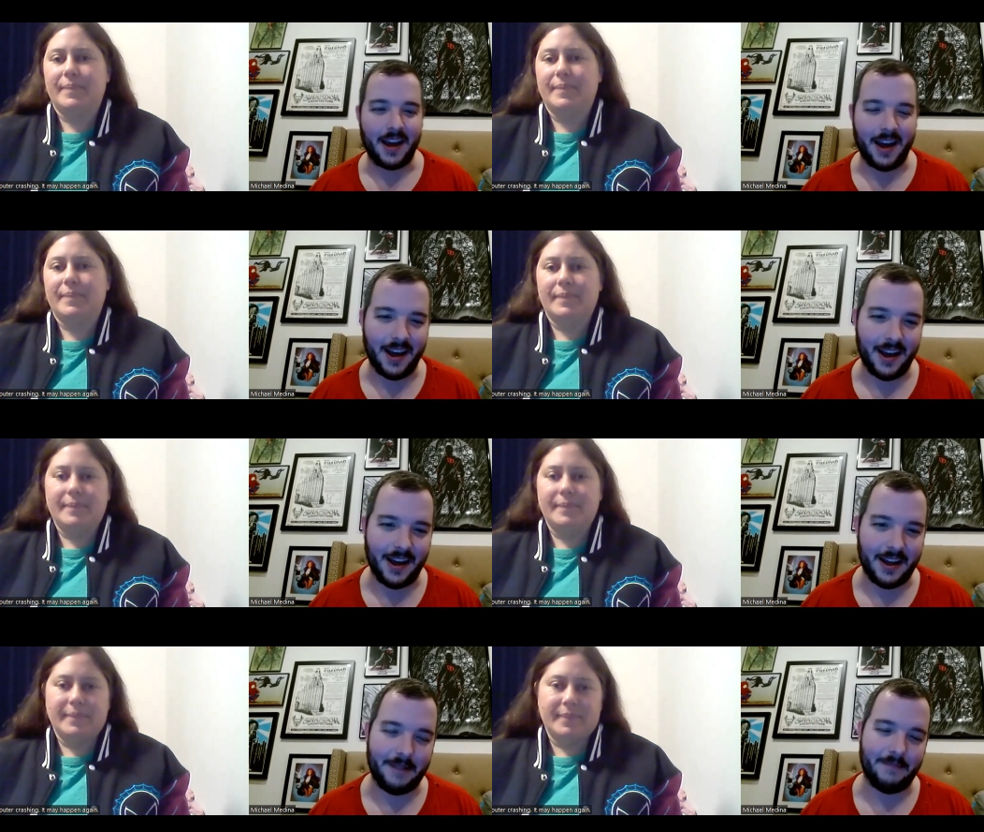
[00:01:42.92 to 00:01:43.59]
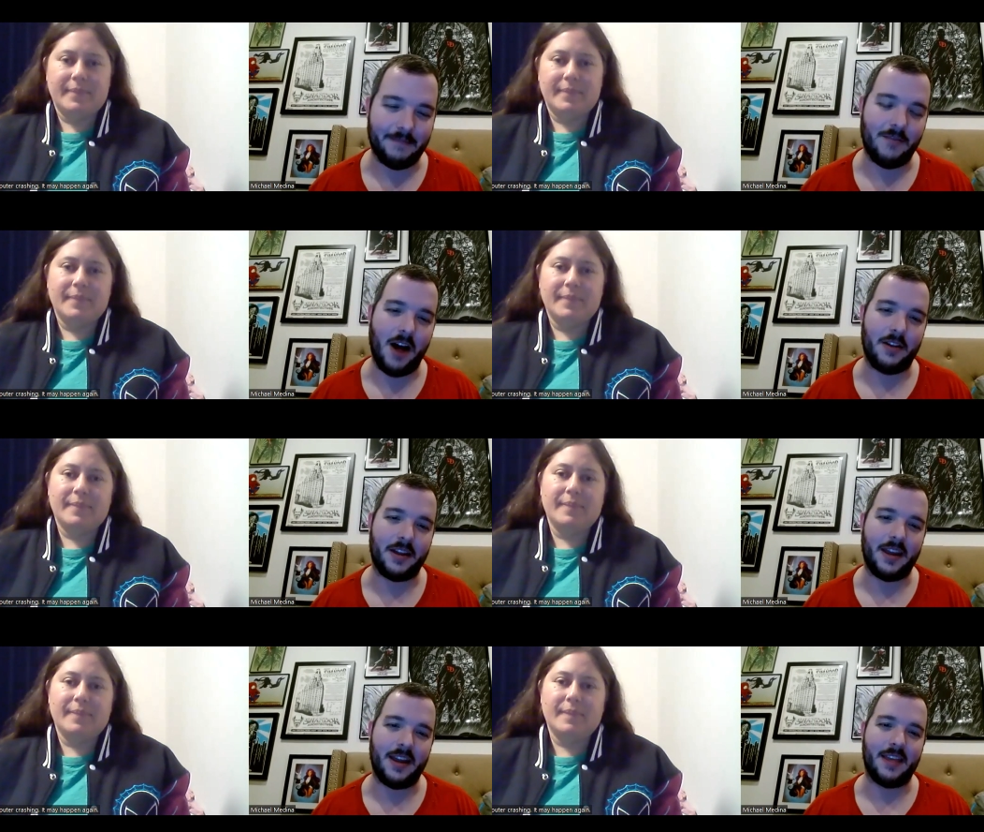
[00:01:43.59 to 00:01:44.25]
Speaker 1: Um, while
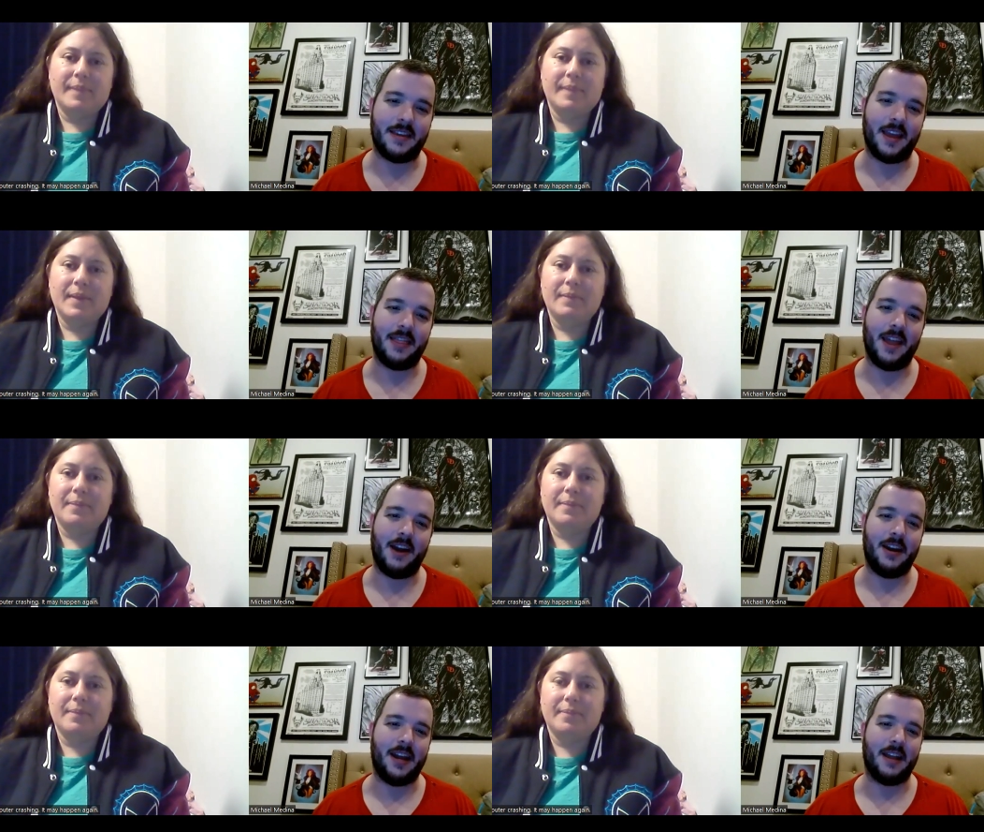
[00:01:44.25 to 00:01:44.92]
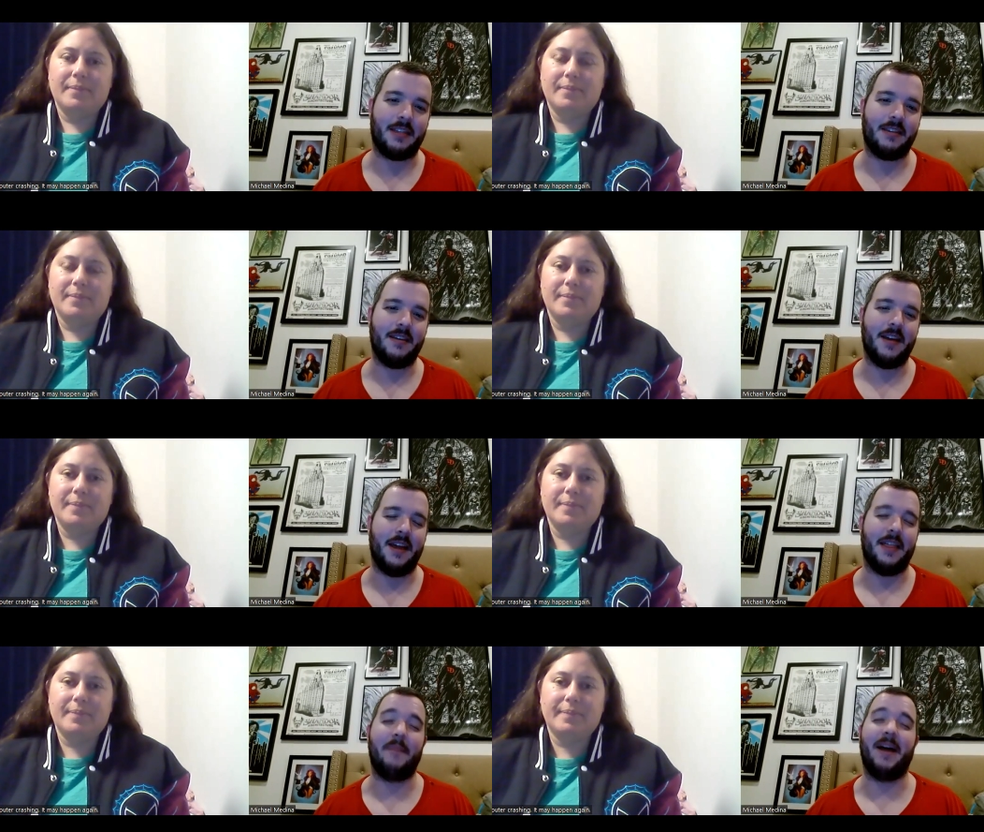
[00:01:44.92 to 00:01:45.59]
he is in there, he gets...
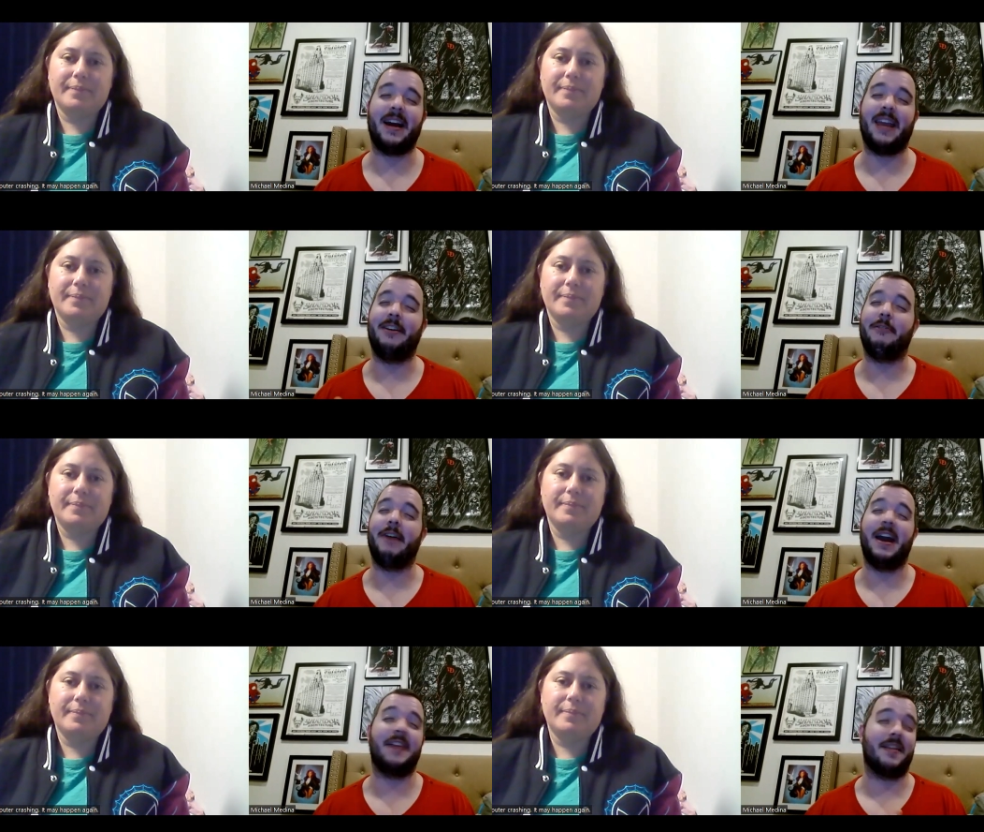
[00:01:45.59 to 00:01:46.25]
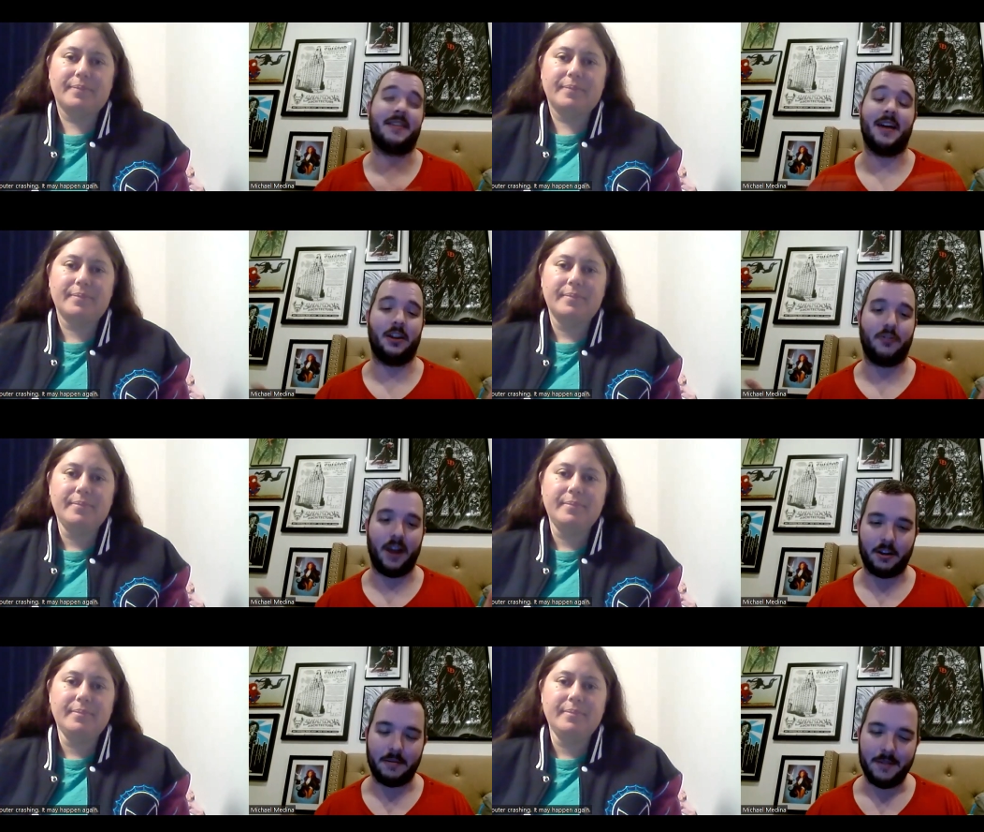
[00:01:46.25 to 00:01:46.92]
And I'm not giving away anything that's not in the
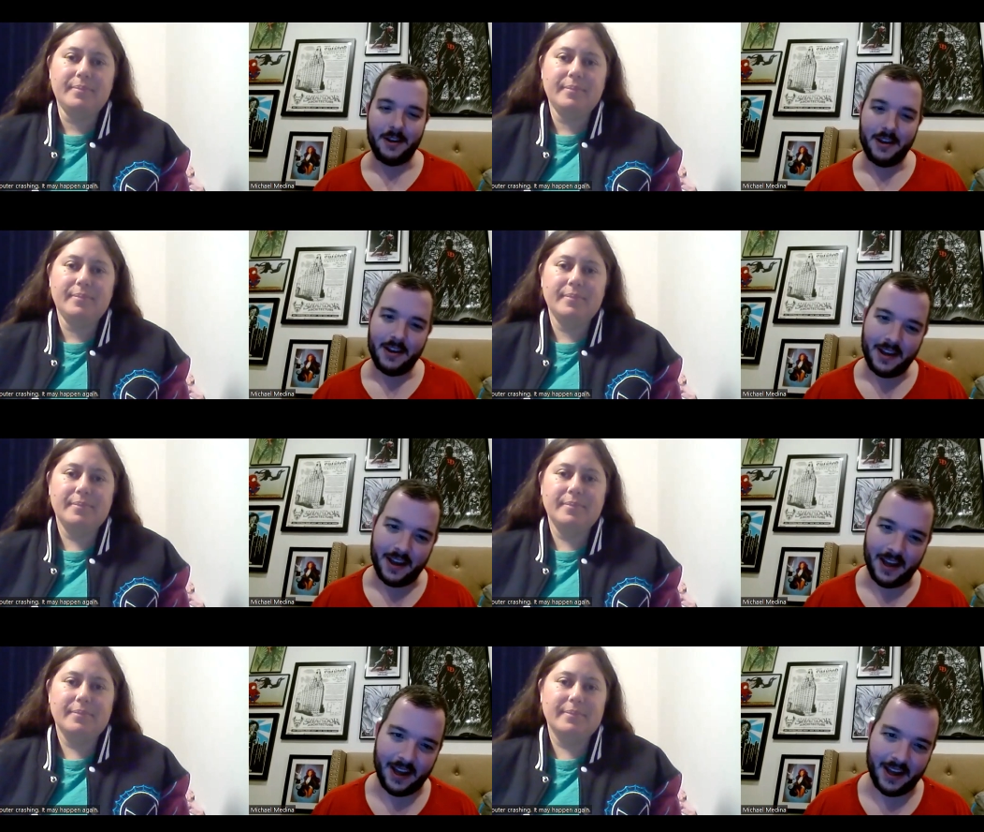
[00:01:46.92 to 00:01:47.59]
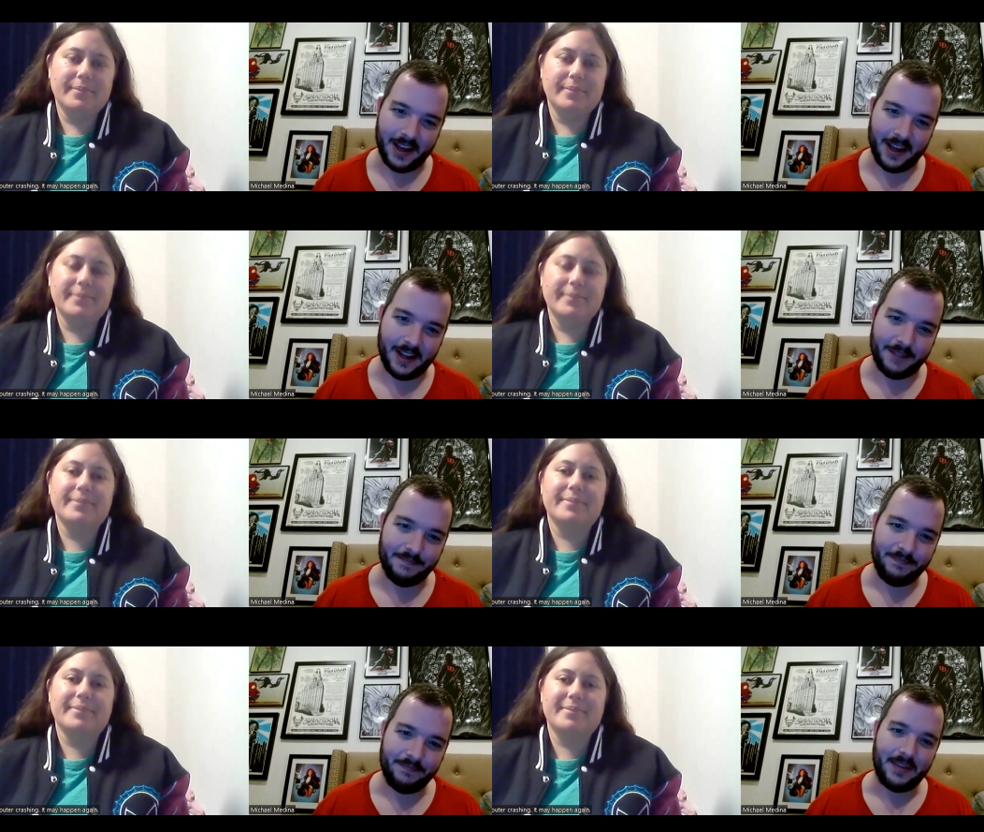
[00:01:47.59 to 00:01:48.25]
trailer.
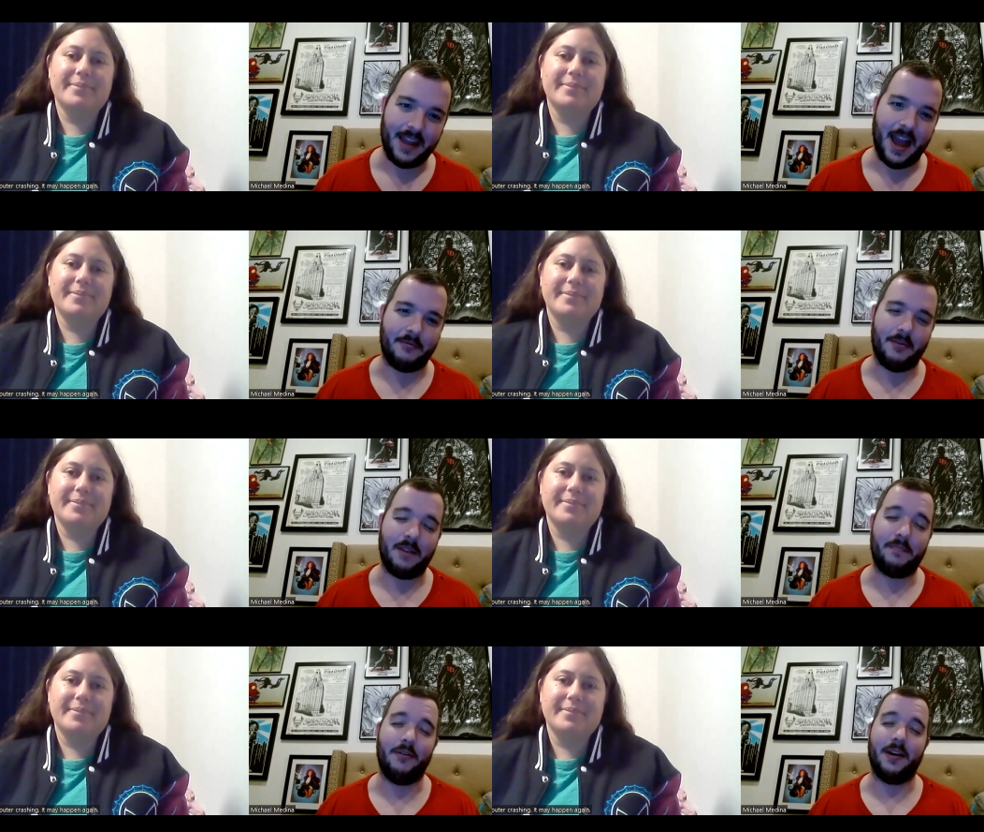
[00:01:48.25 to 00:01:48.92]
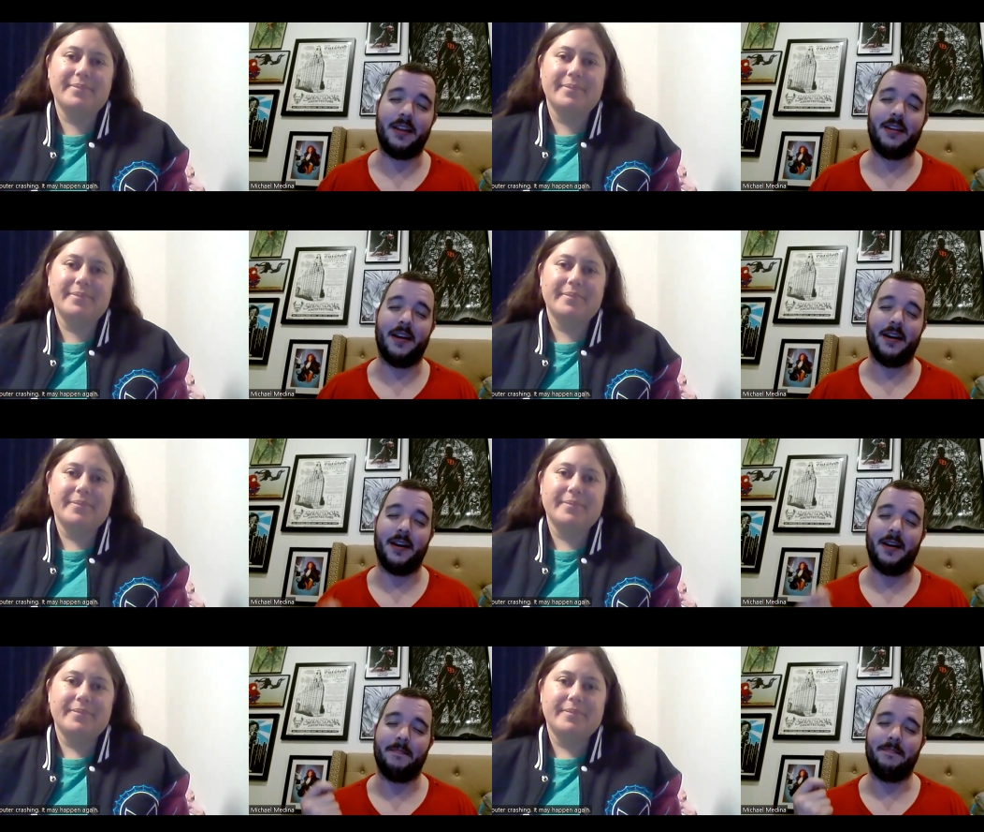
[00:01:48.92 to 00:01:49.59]
Um, at one point,
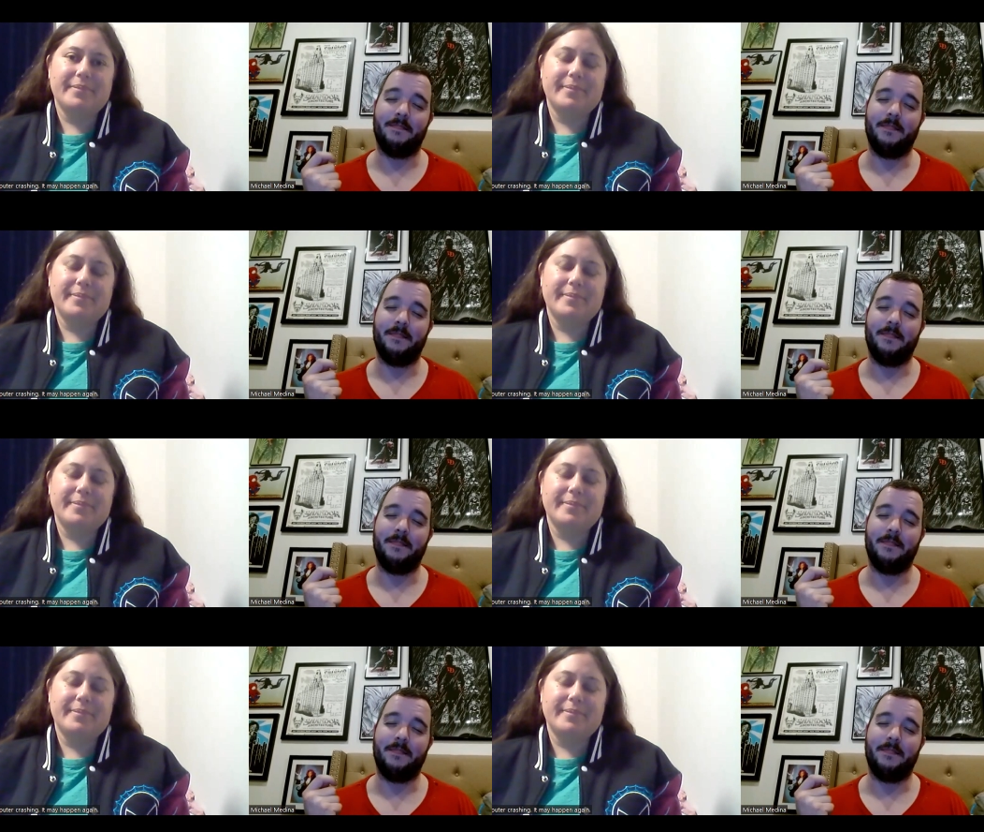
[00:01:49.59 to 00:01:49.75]
uh,